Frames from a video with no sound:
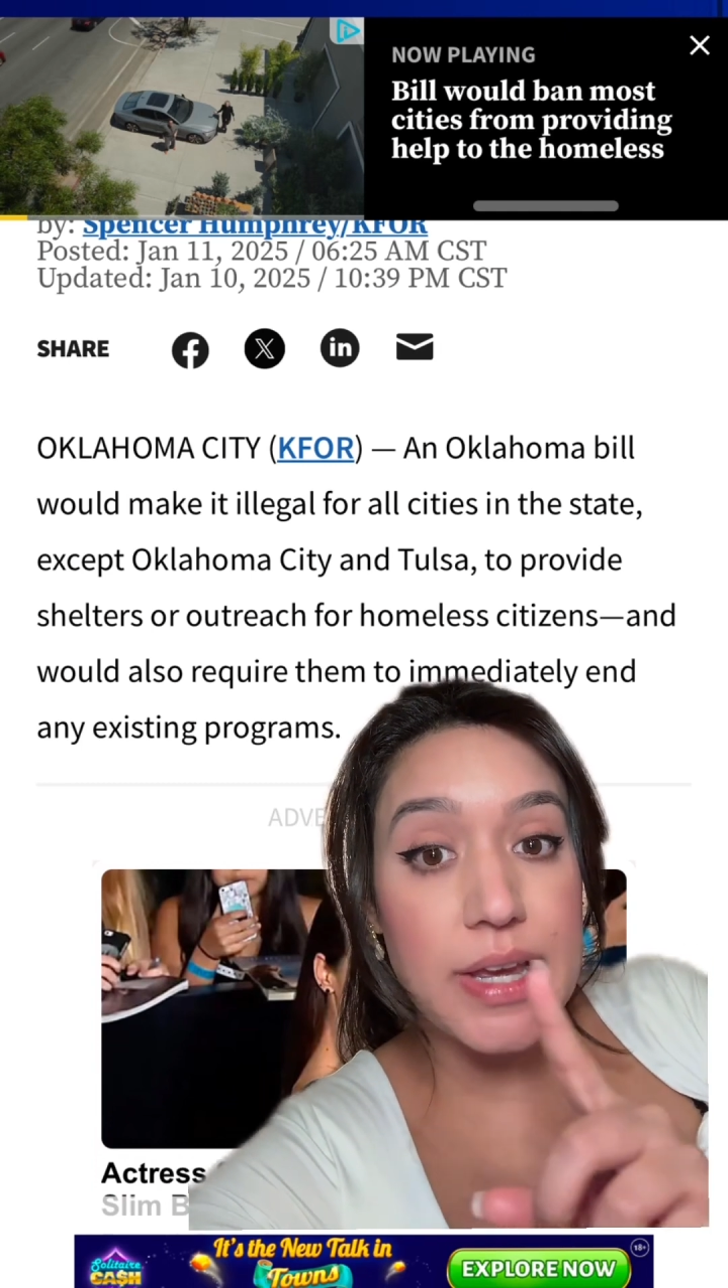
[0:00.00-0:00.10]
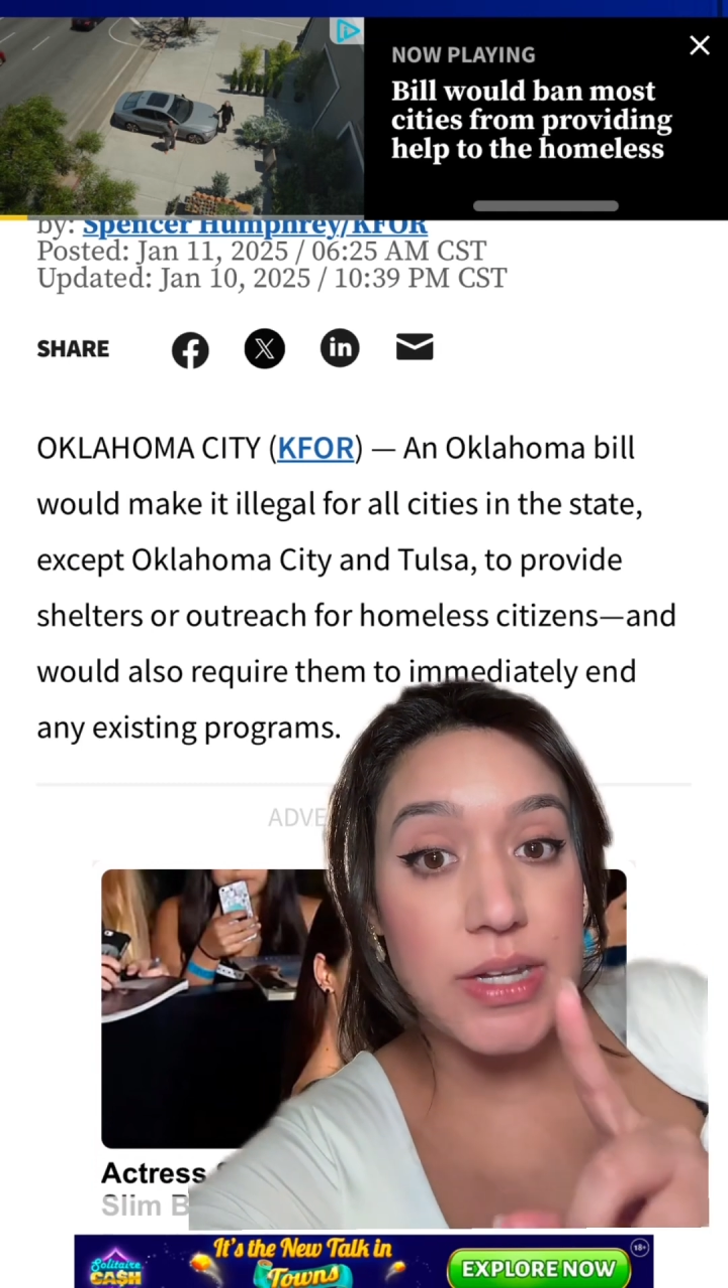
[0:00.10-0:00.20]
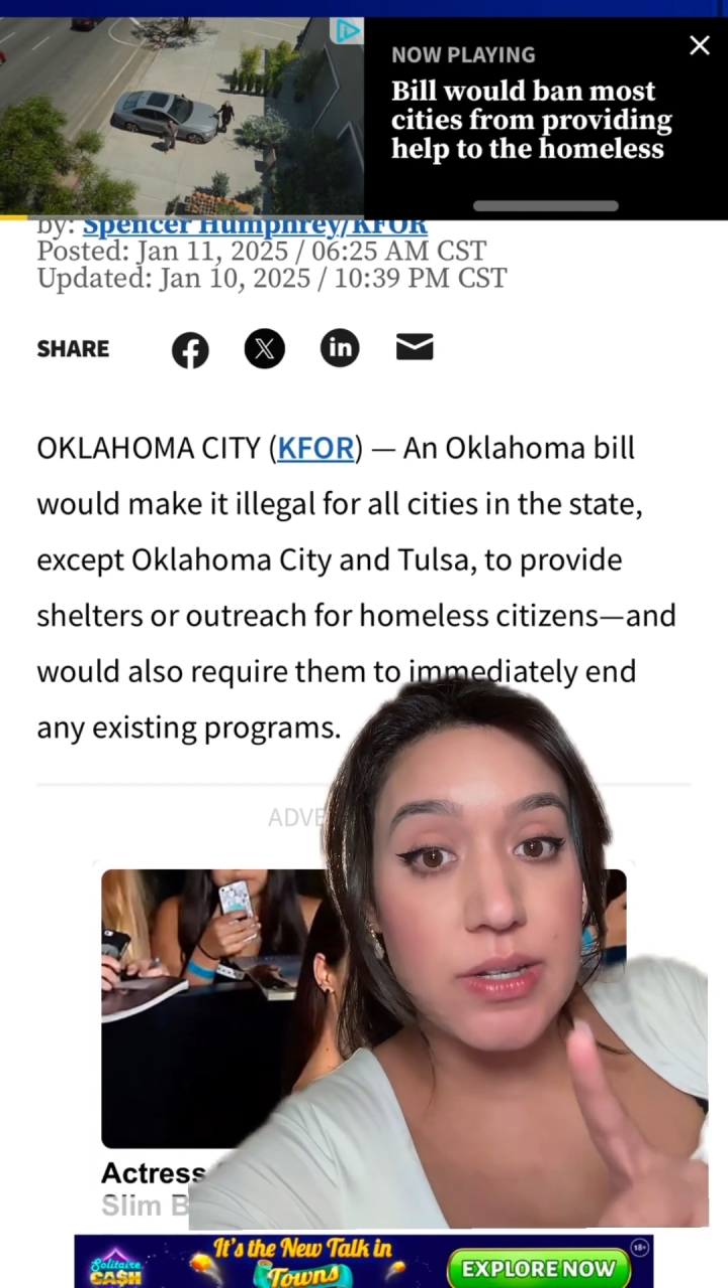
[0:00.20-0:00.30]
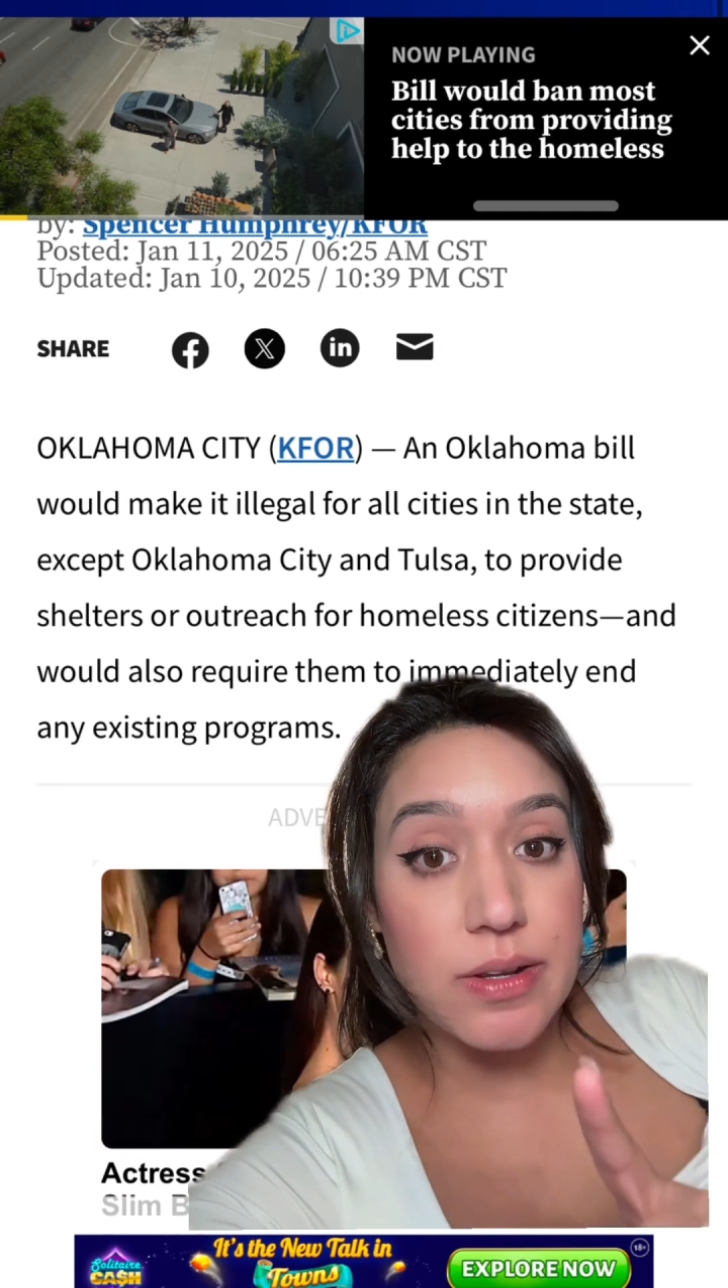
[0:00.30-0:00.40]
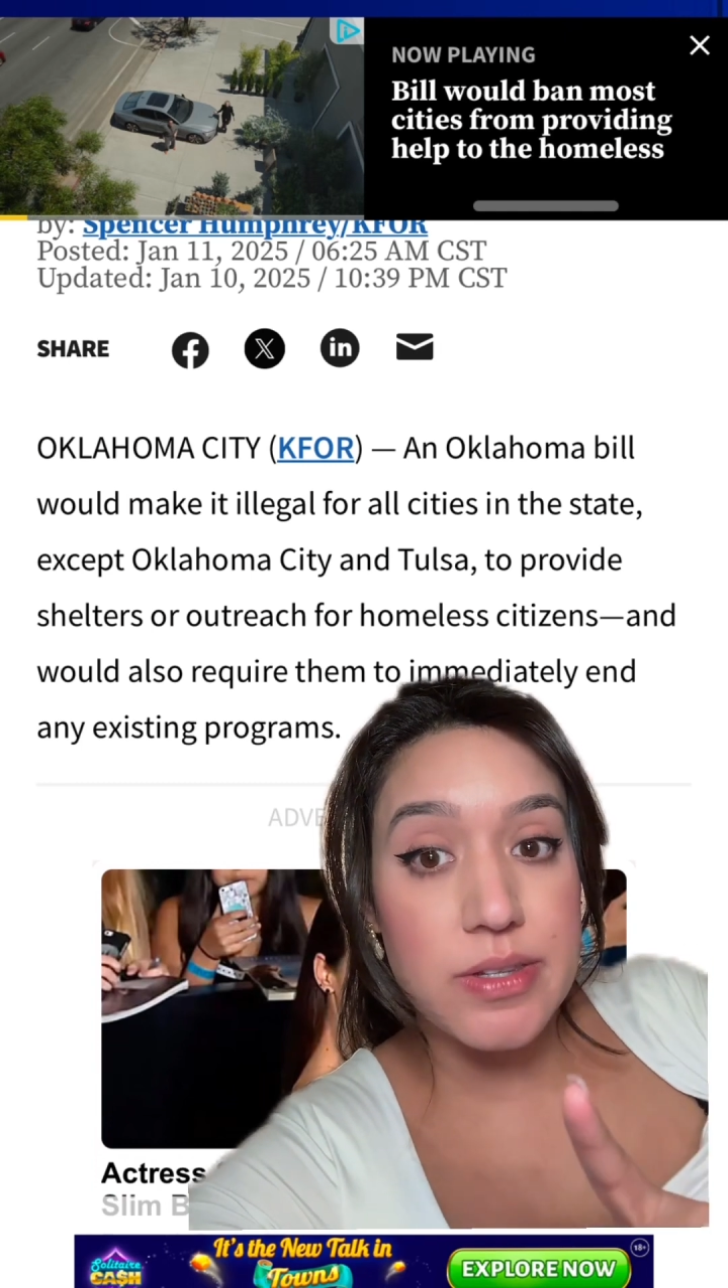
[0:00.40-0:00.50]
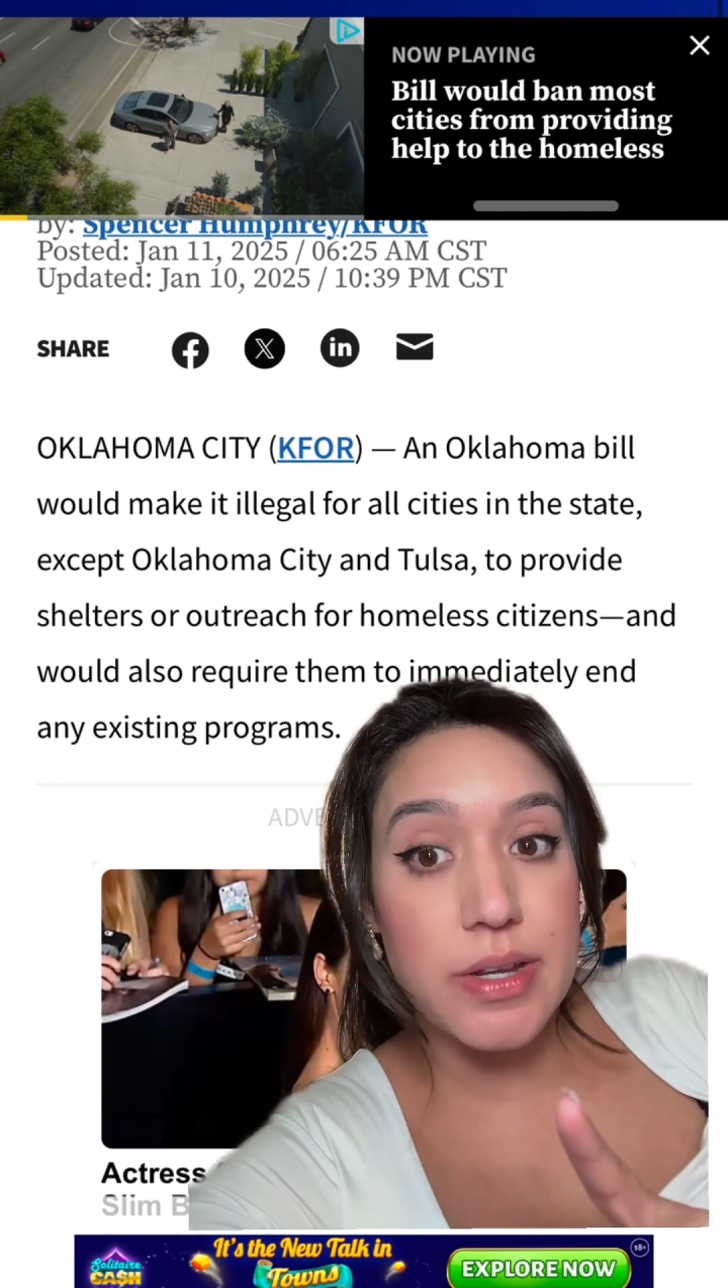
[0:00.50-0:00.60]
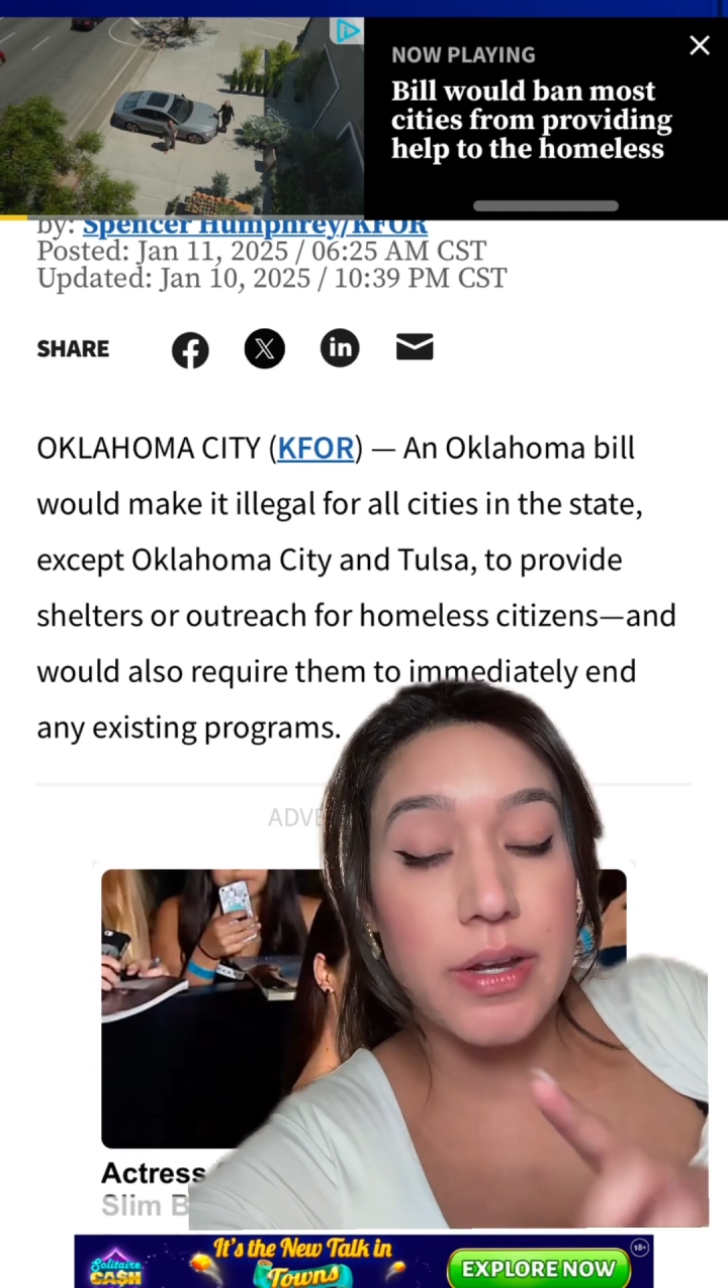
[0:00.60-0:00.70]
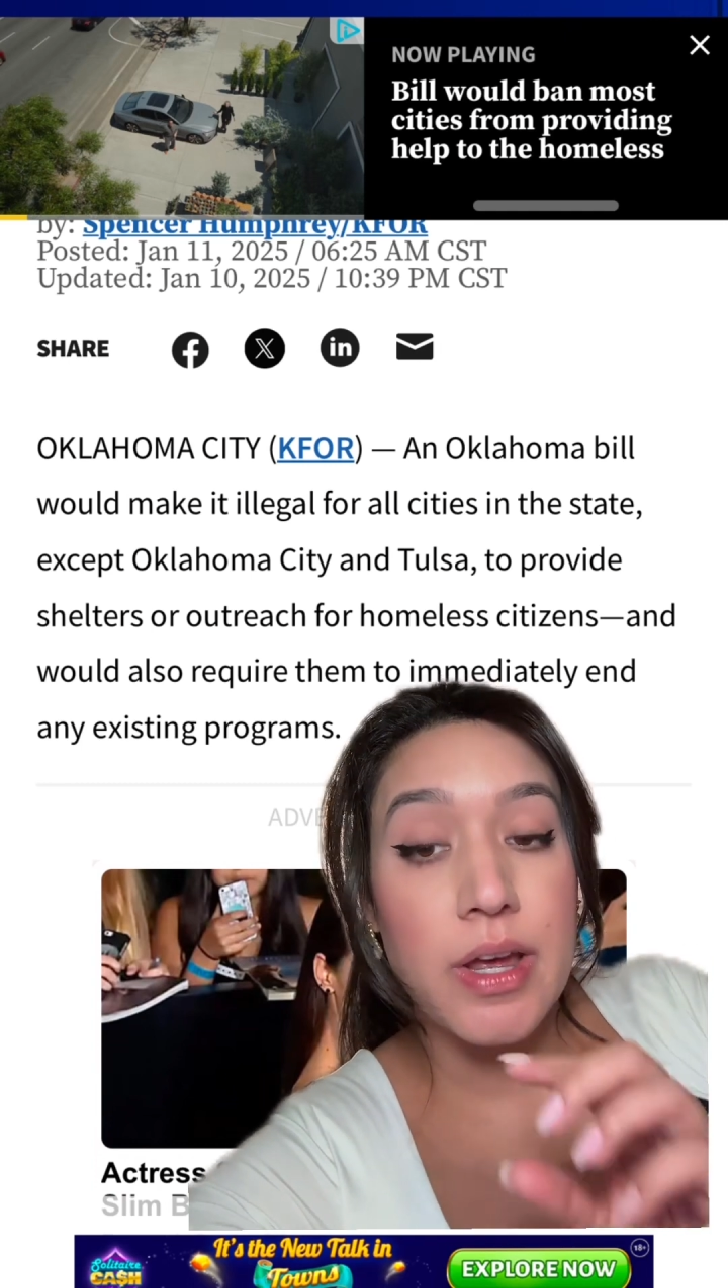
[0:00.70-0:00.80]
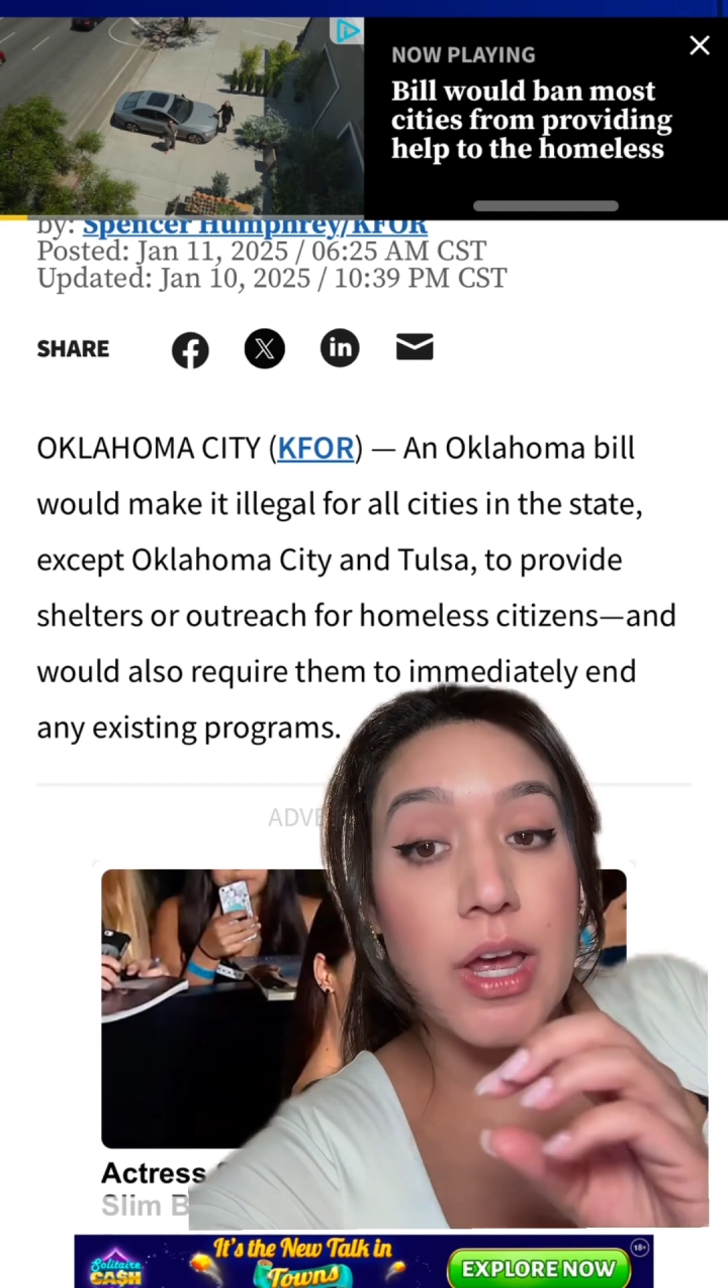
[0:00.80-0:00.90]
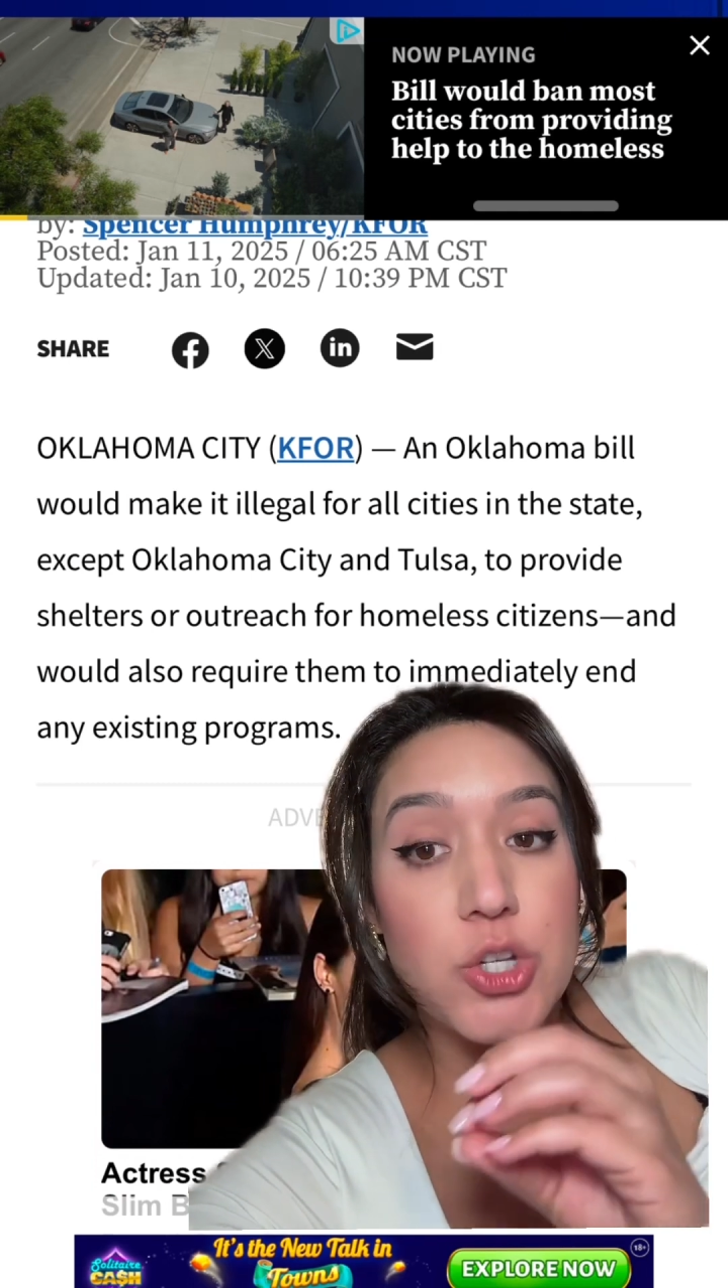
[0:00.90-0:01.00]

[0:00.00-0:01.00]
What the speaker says: and Tulsa